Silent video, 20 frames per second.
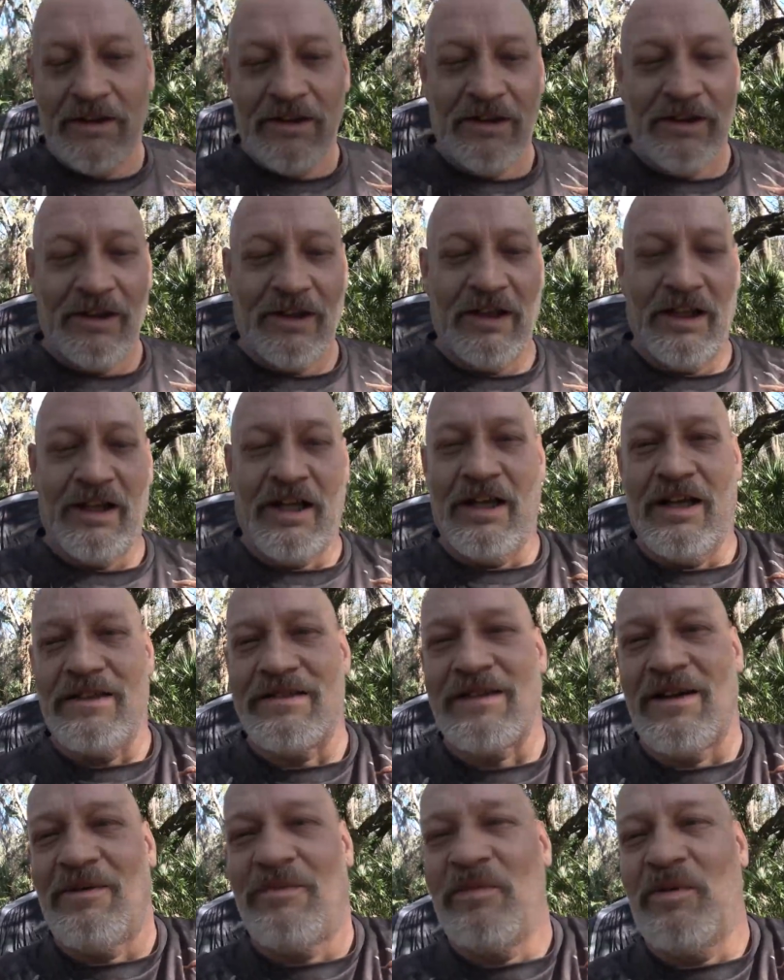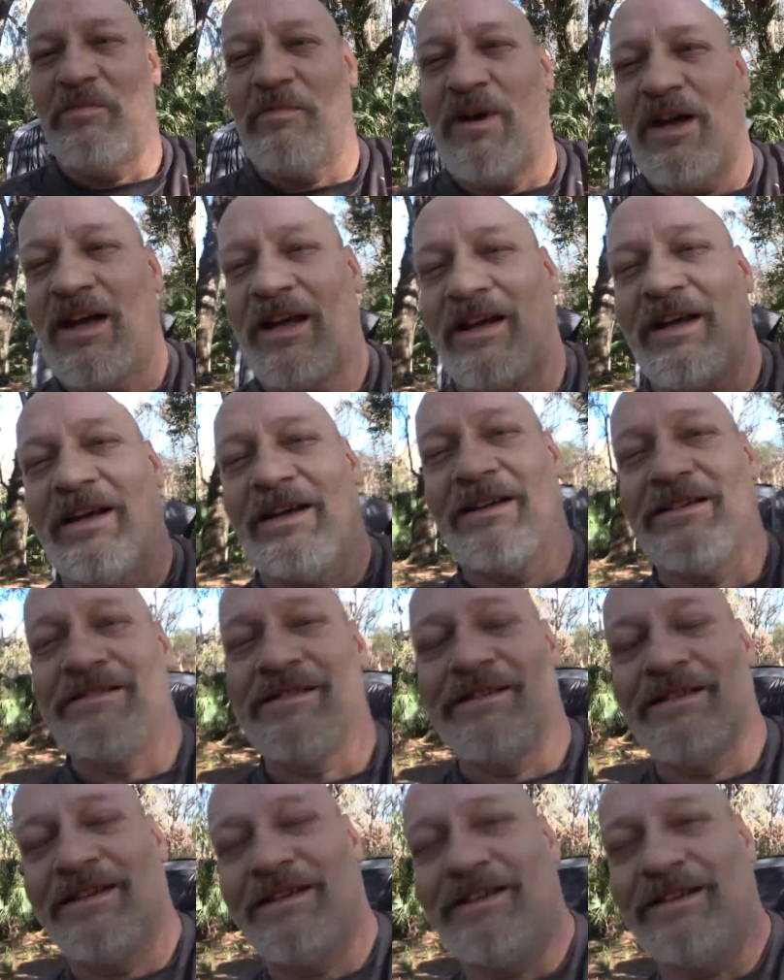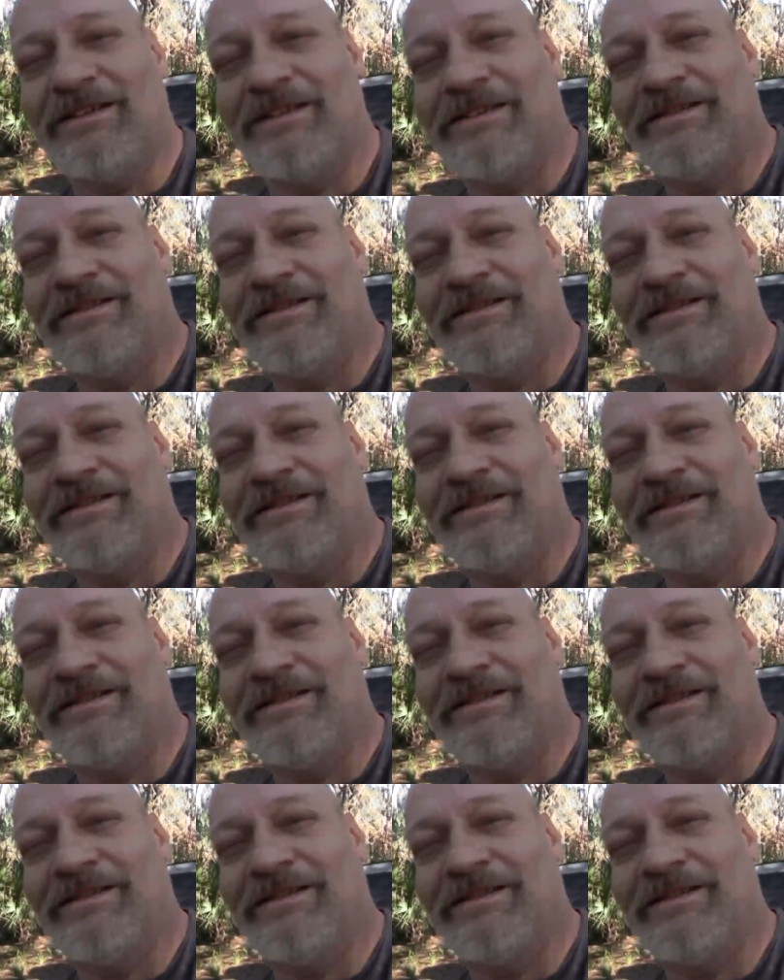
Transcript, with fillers: All right, guys, I'll be back. Hang tight.